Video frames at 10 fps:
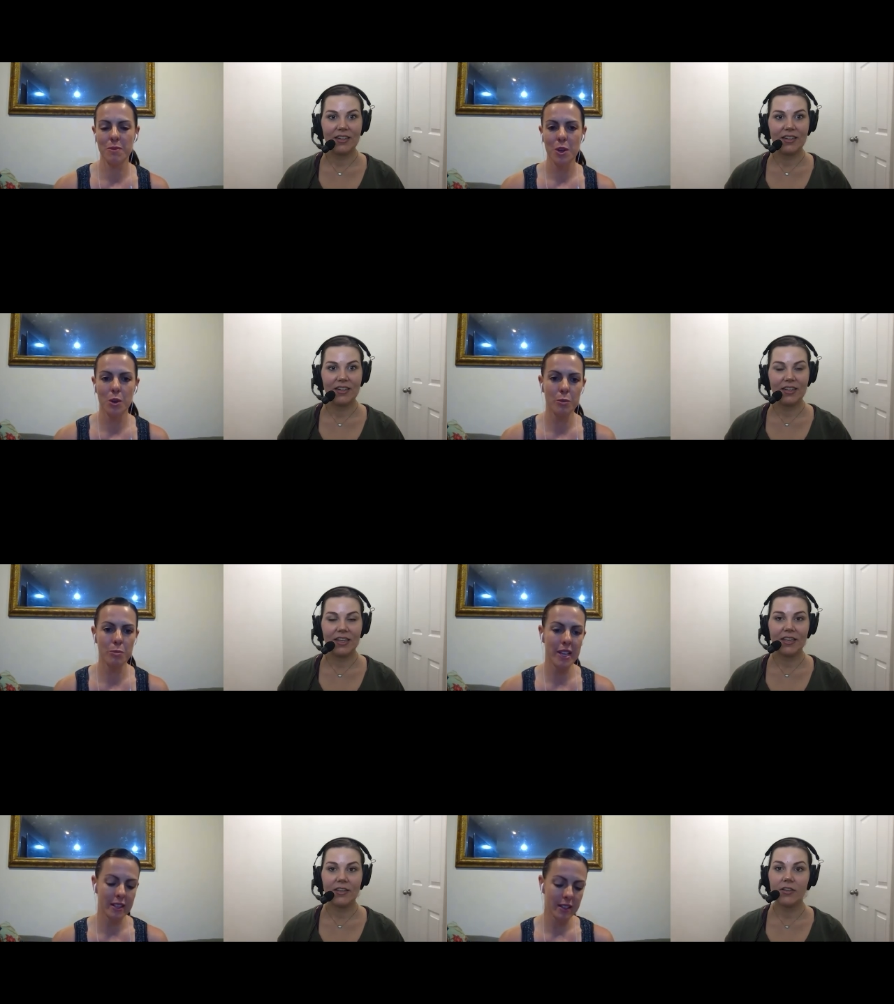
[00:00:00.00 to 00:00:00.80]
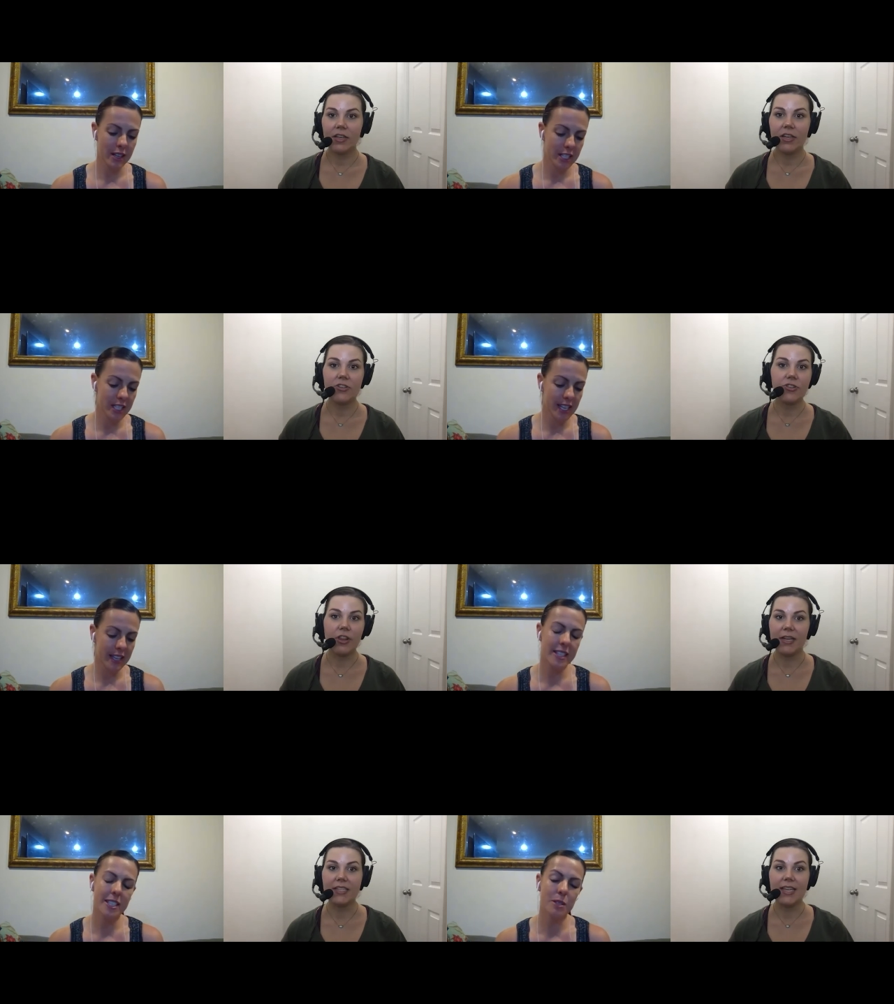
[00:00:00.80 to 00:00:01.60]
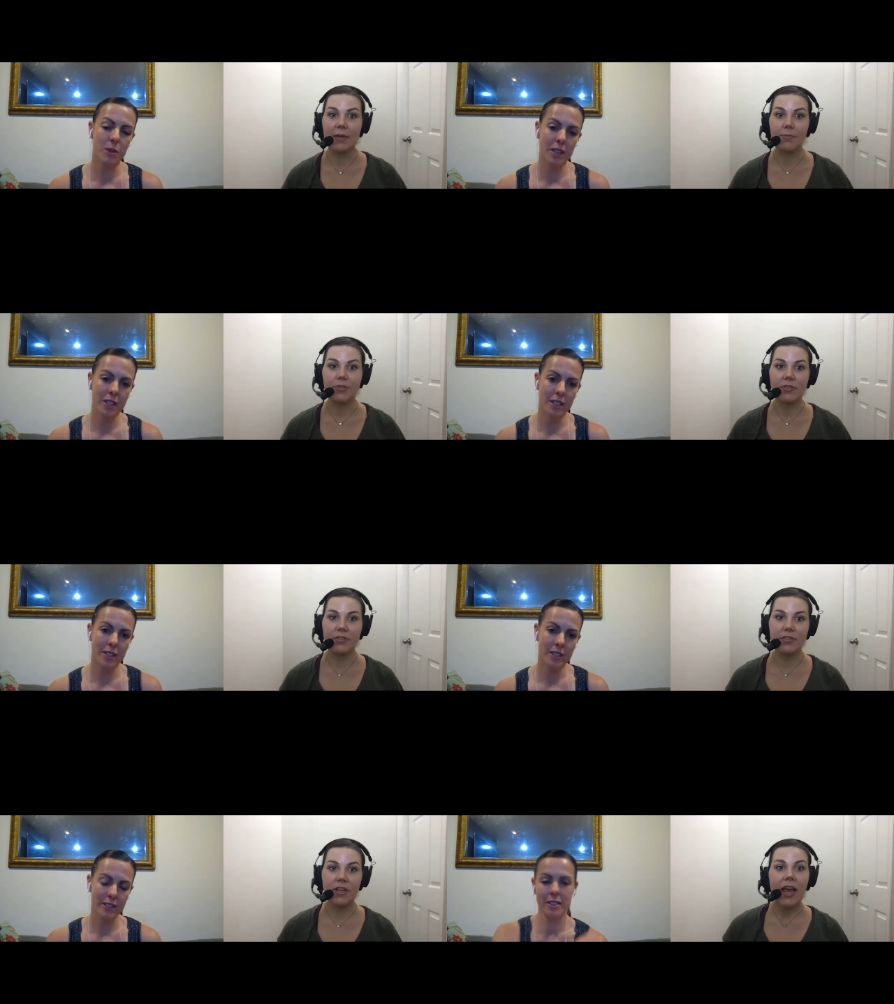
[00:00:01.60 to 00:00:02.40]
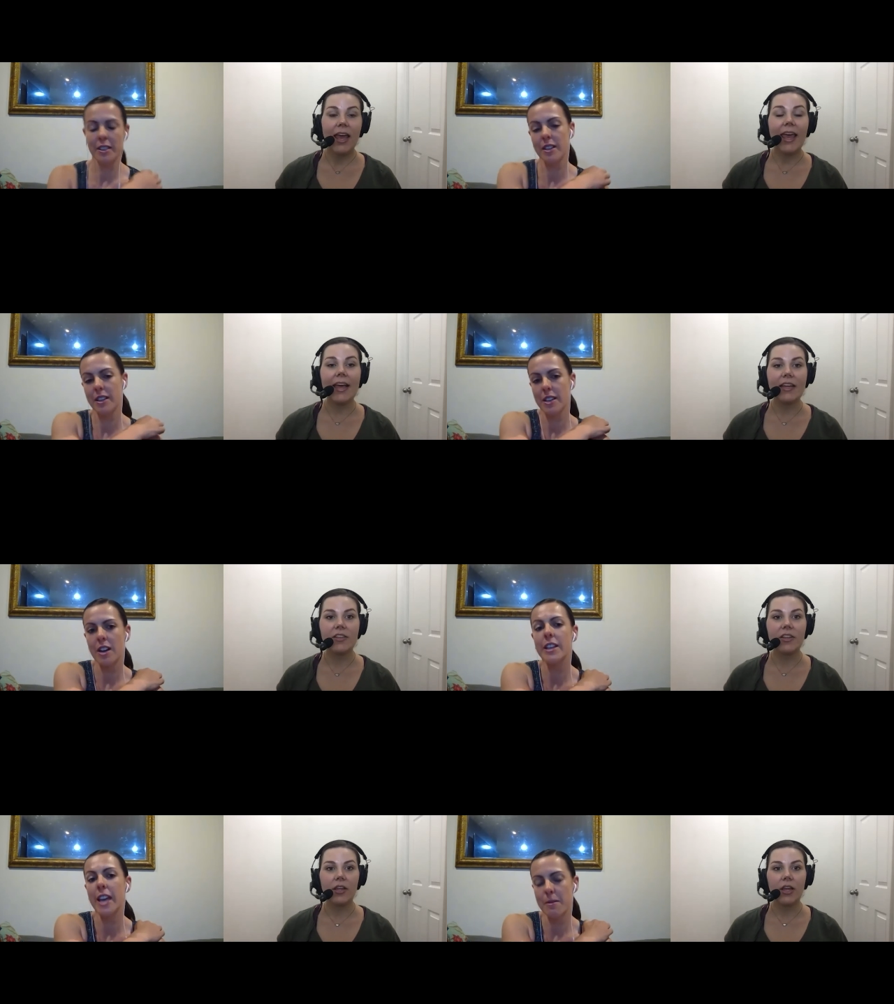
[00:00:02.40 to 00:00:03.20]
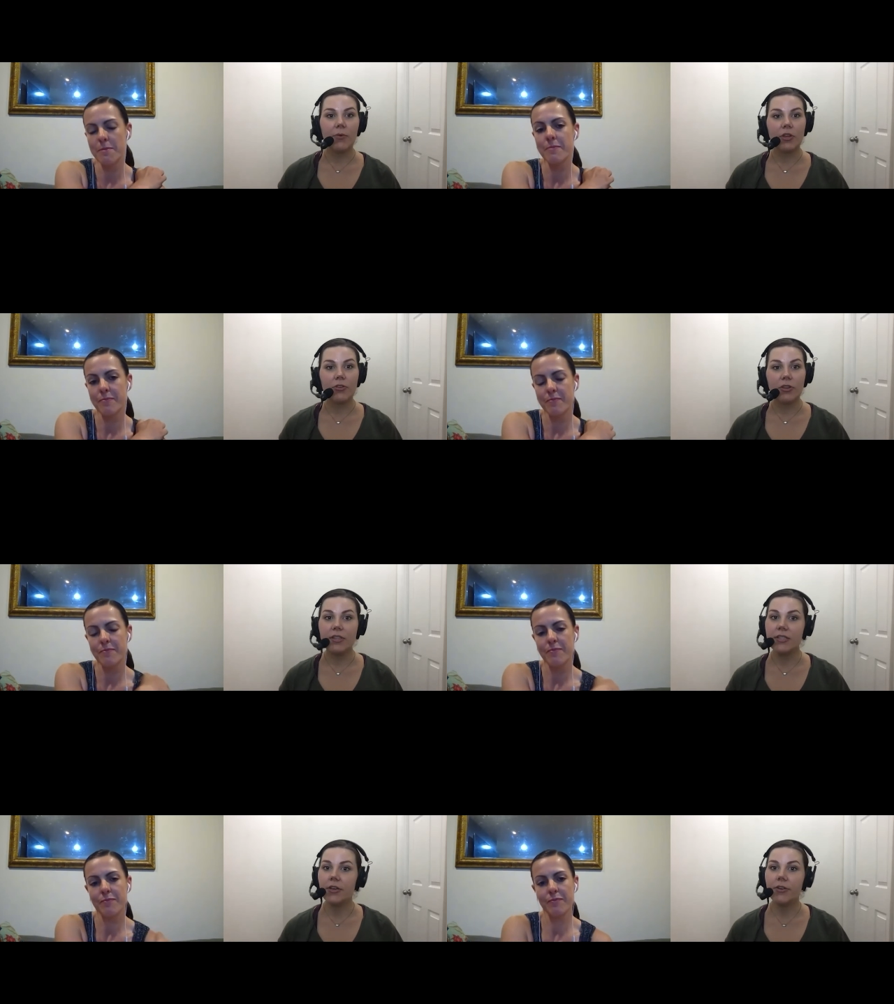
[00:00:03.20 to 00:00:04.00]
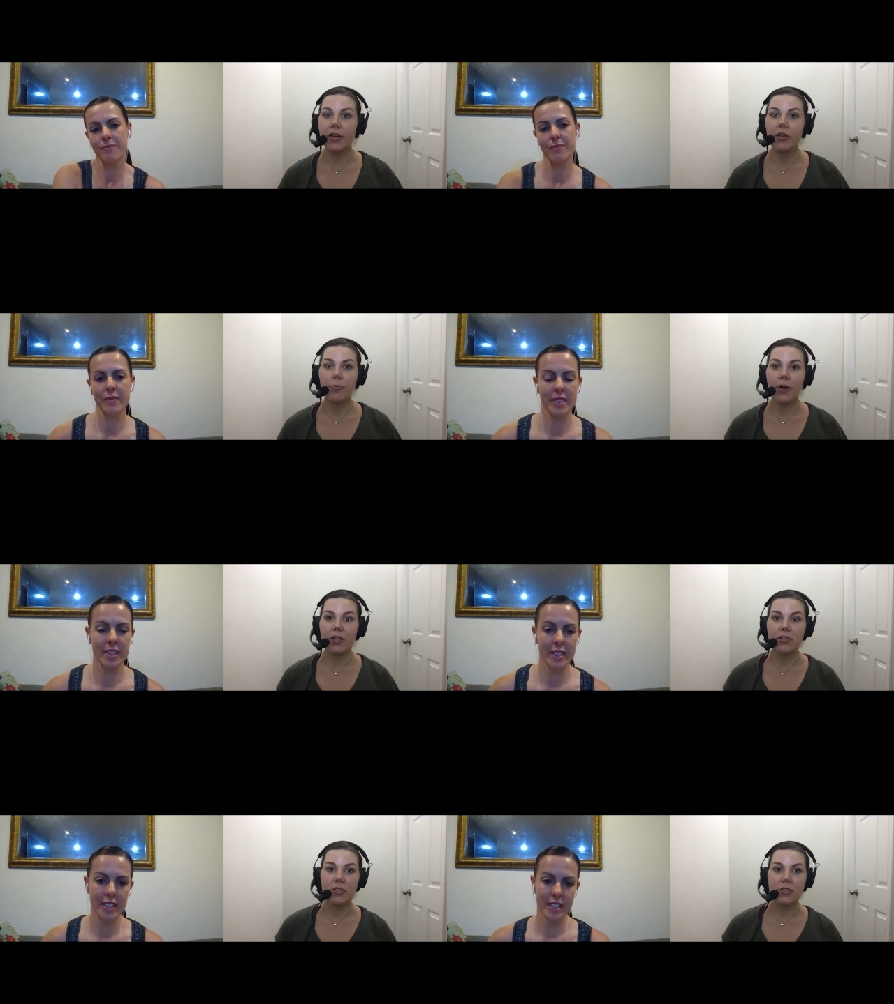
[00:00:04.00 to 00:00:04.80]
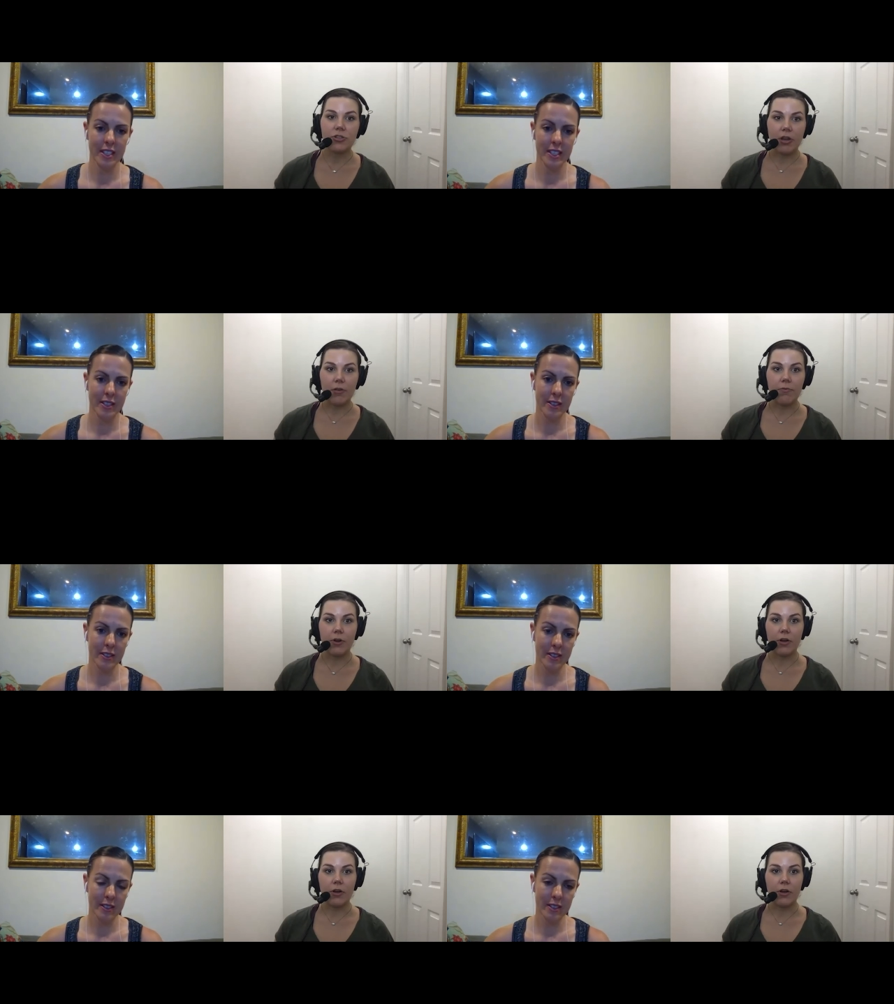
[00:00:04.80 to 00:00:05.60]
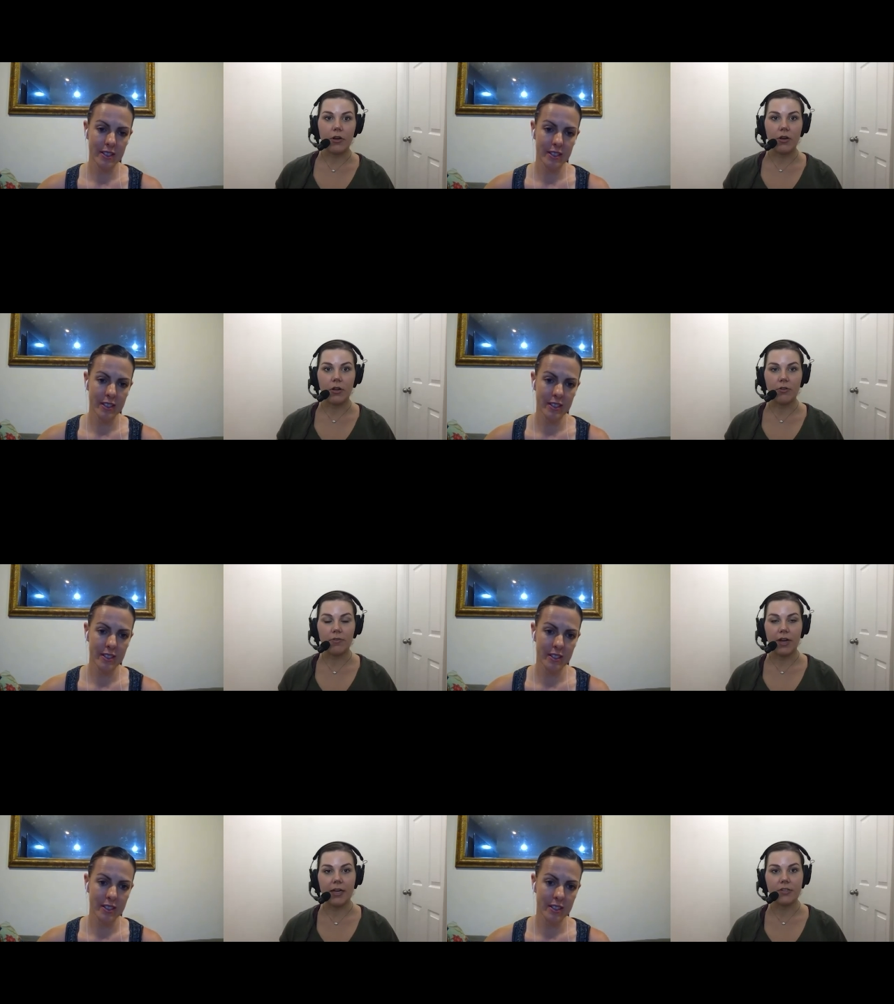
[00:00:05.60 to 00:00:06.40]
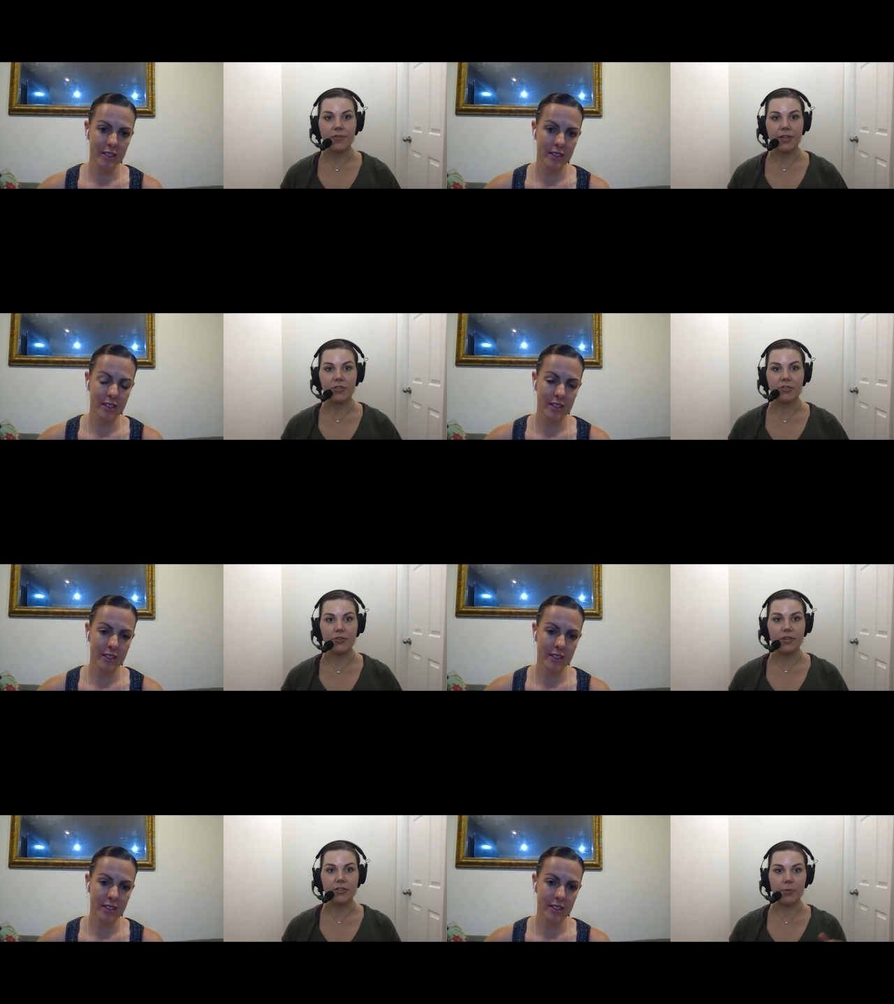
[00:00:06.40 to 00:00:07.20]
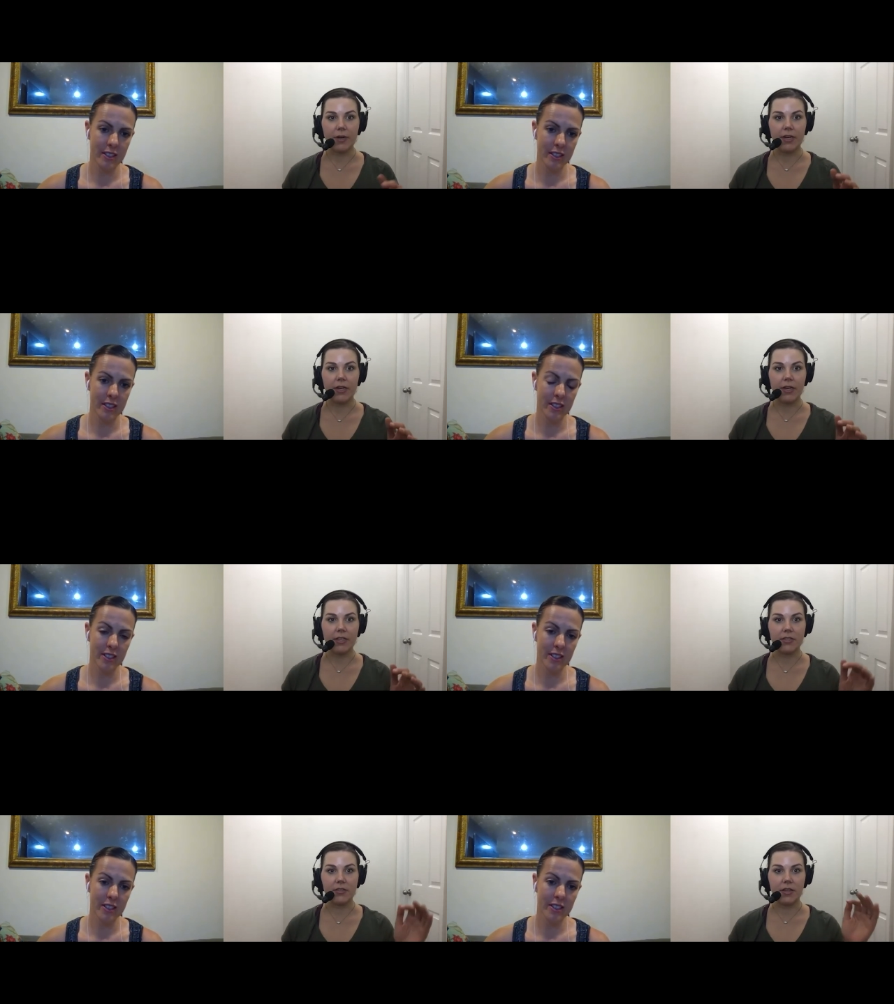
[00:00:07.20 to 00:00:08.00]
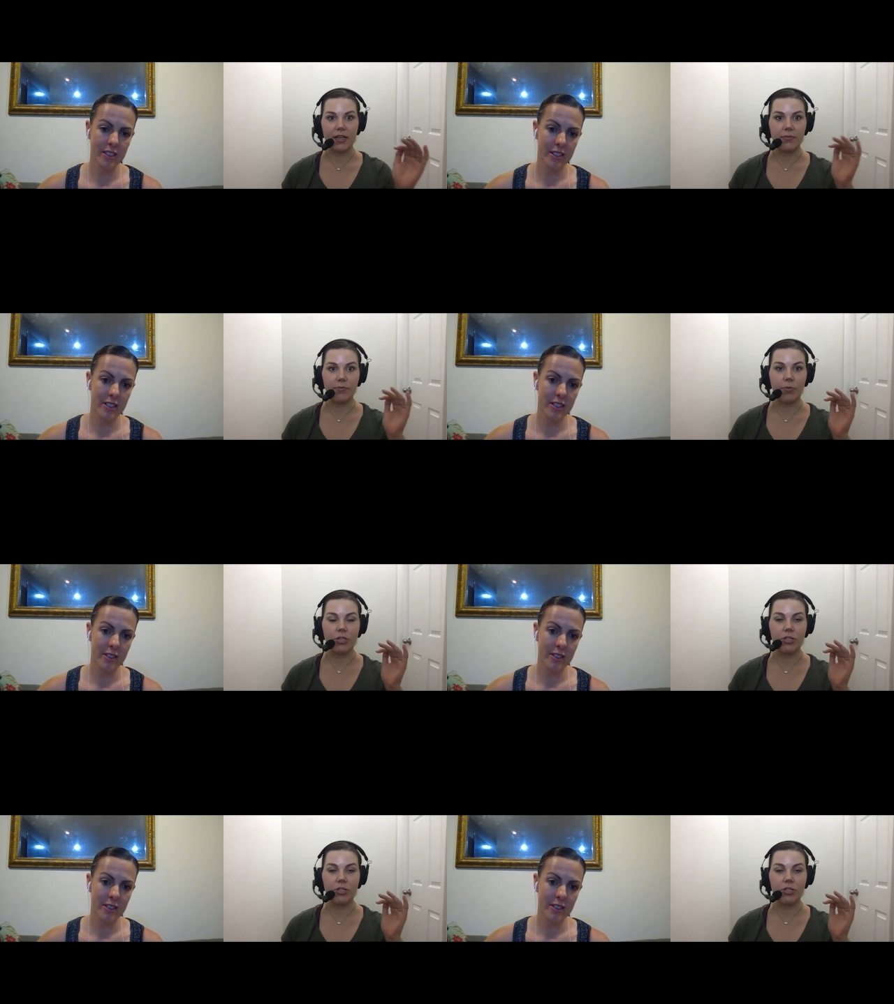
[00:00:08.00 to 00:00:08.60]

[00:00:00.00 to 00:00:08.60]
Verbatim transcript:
Speaker 1: or would be Can you show them examples?
Speaker 2: And yeah. Lizzie created a process street for all of our Activate students where it's like what